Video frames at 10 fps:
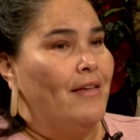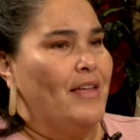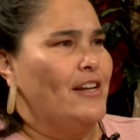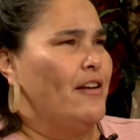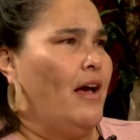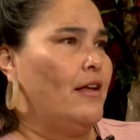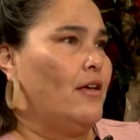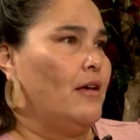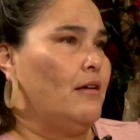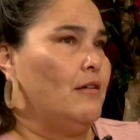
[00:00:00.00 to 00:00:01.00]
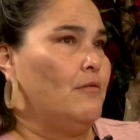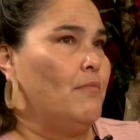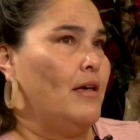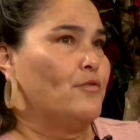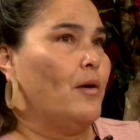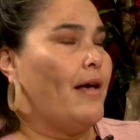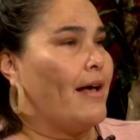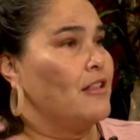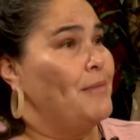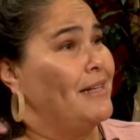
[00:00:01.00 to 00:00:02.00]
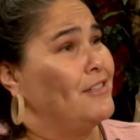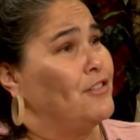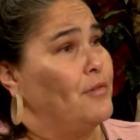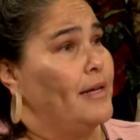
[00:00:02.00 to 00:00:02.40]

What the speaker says: they're not as well acclimated to